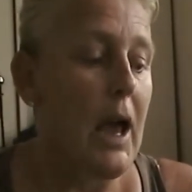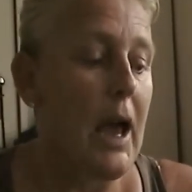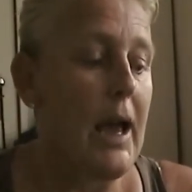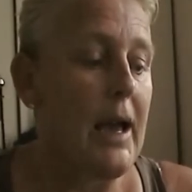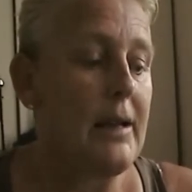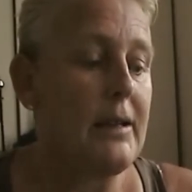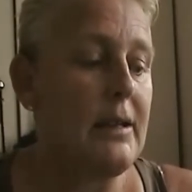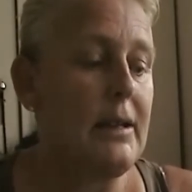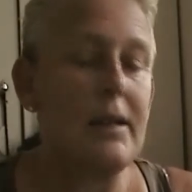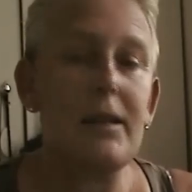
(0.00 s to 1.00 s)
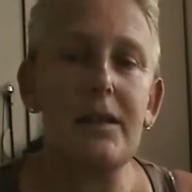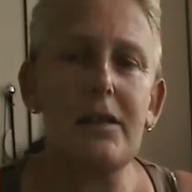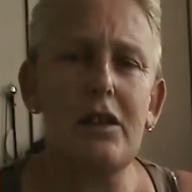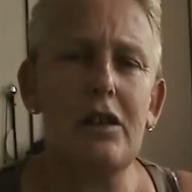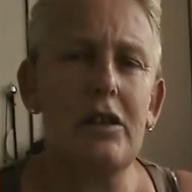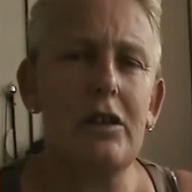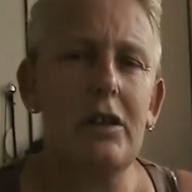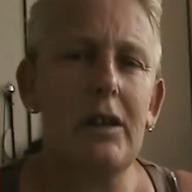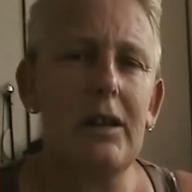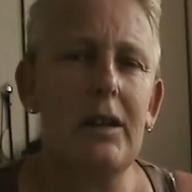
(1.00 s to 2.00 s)
And then that doesn't
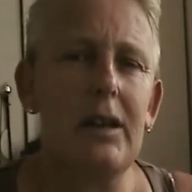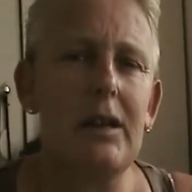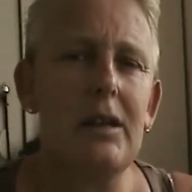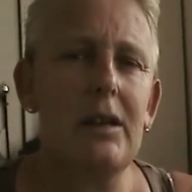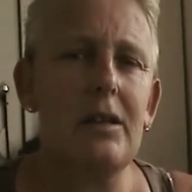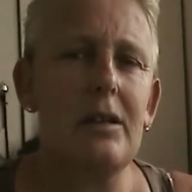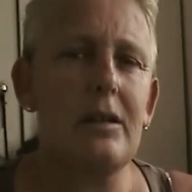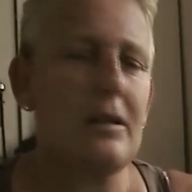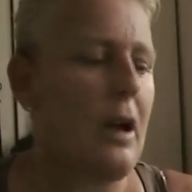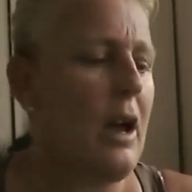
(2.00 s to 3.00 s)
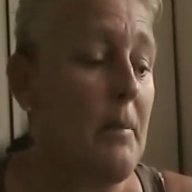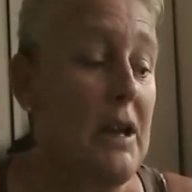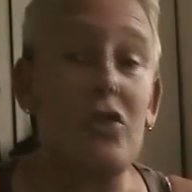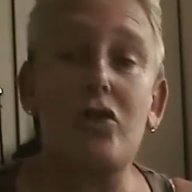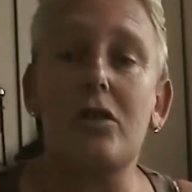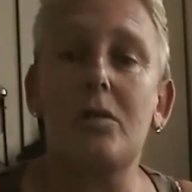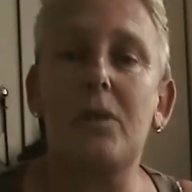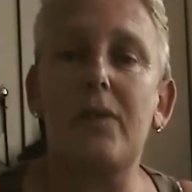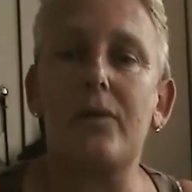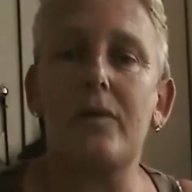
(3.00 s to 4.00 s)
alert in any dimension,
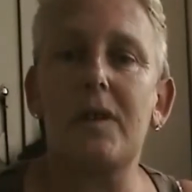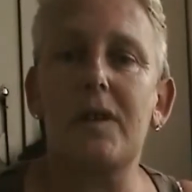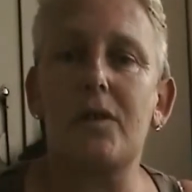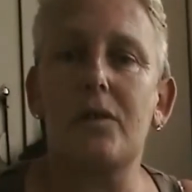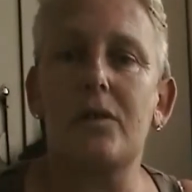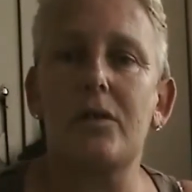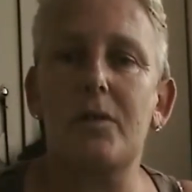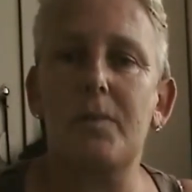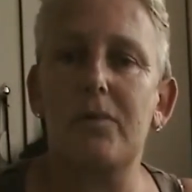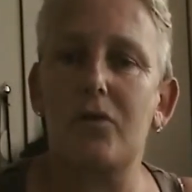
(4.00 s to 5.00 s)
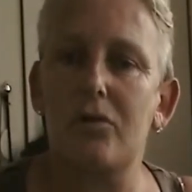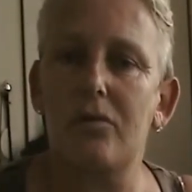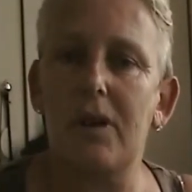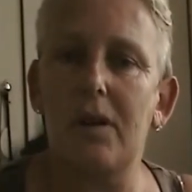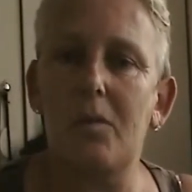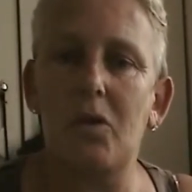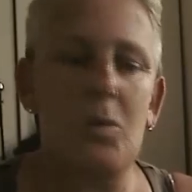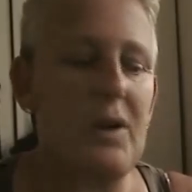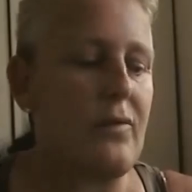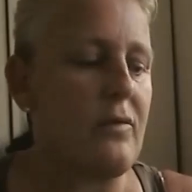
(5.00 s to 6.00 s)
whether it's on a spiritual realm or
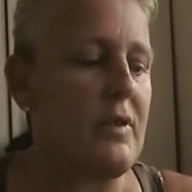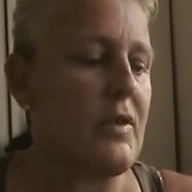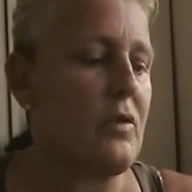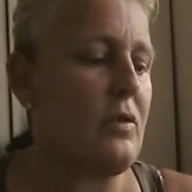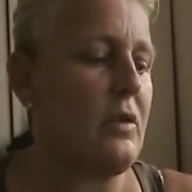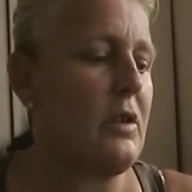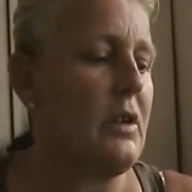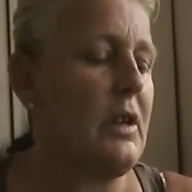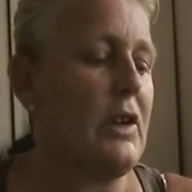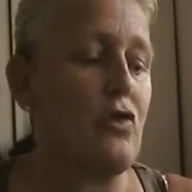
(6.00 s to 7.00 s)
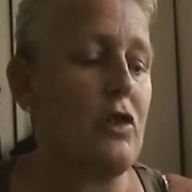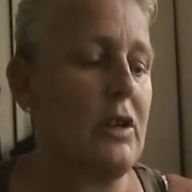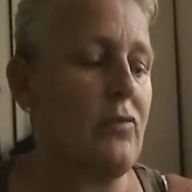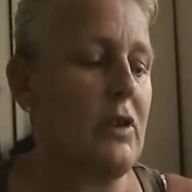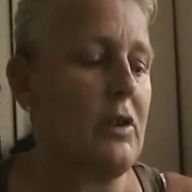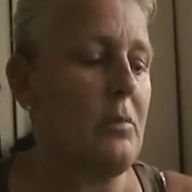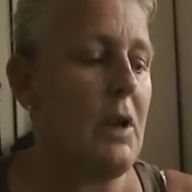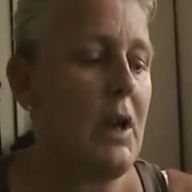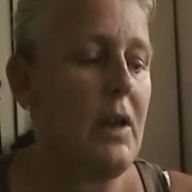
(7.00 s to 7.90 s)
whether it's on an electronic realm.